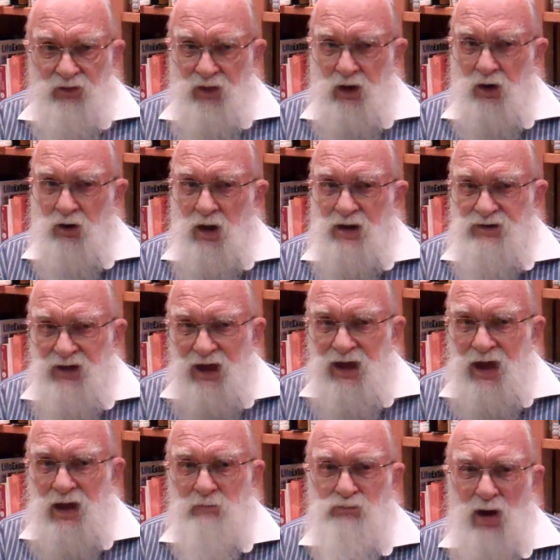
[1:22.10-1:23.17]
They're
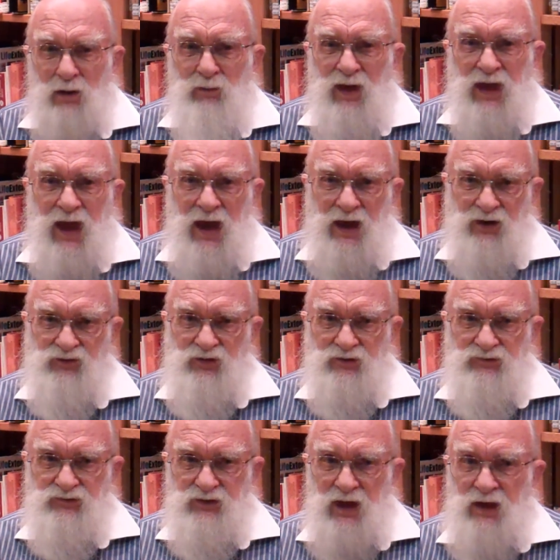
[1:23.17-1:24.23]
taking public
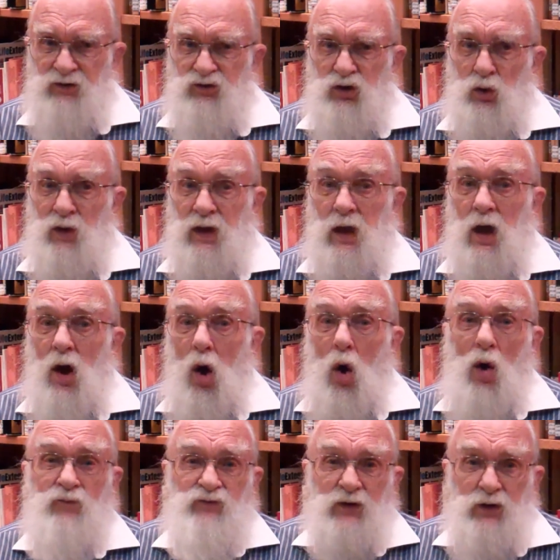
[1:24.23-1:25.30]
actions and doing
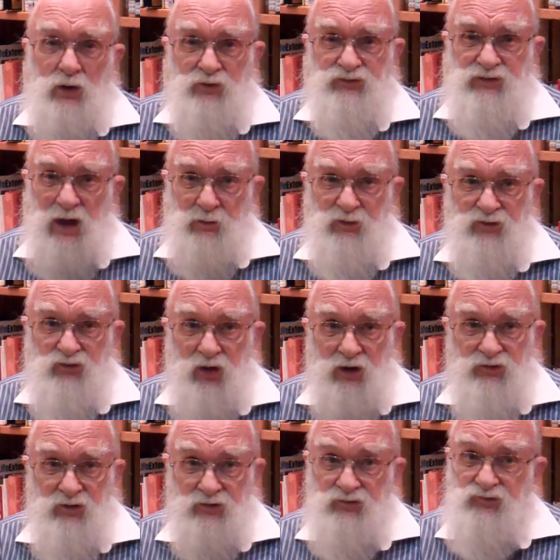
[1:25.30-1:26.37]
overdose
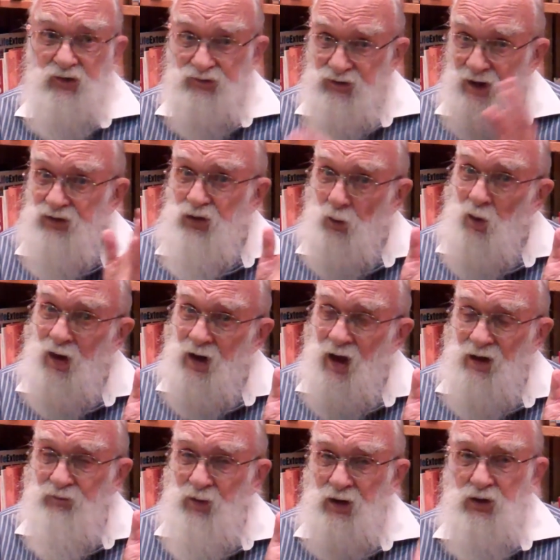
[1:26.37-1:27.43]
demonstrations, just like the one
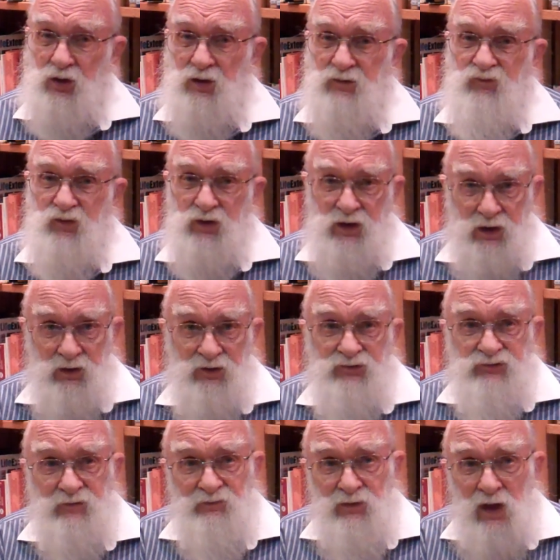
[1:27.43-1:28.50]
I've been doing for
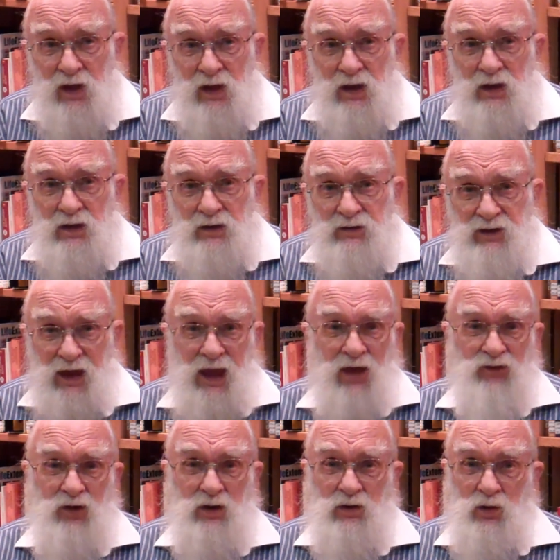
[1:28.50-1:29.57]
years.
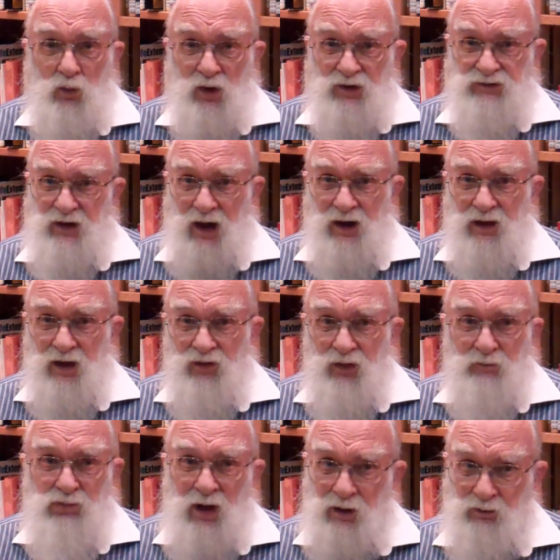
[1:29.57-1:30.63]
Together, we're telling
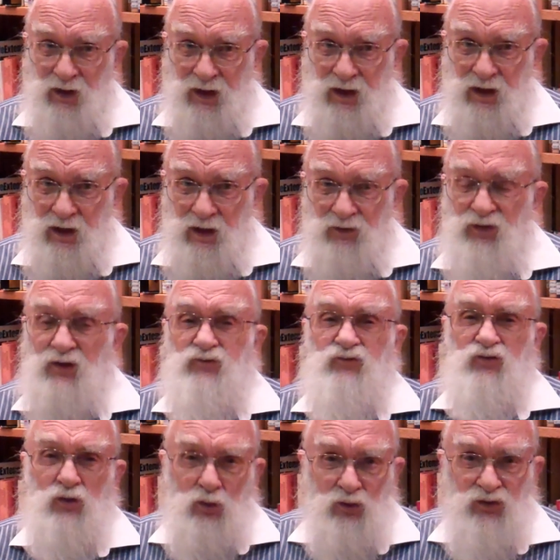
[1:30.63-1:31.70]
the public the
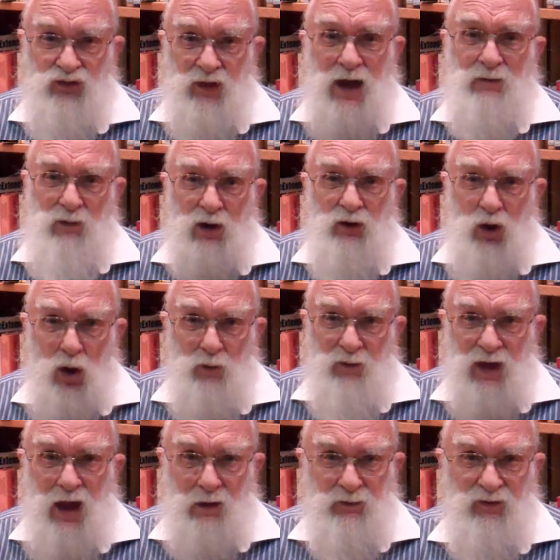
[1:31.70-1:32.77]
truth about
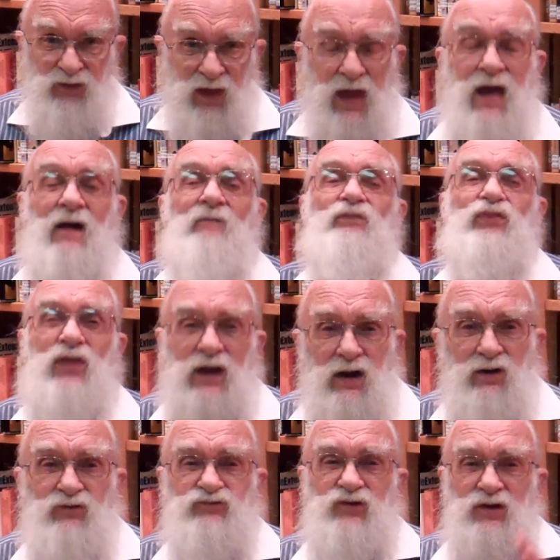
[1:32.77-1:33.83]
homeopathy.
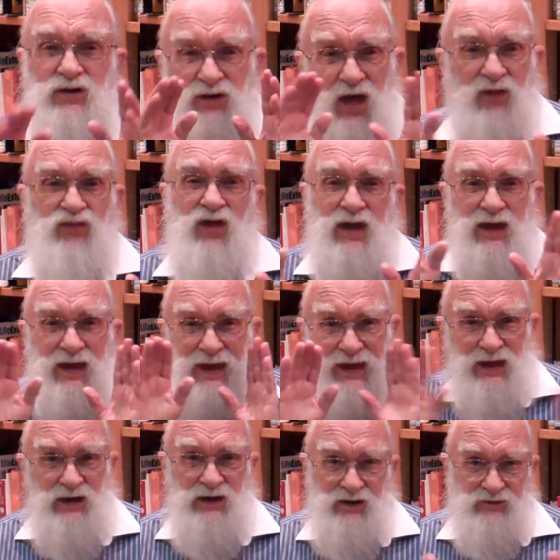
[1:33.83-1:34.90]
There's nothing
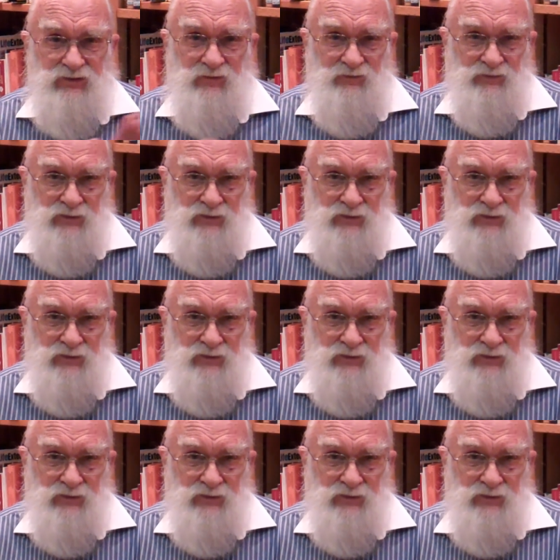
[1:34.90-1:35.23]
in it.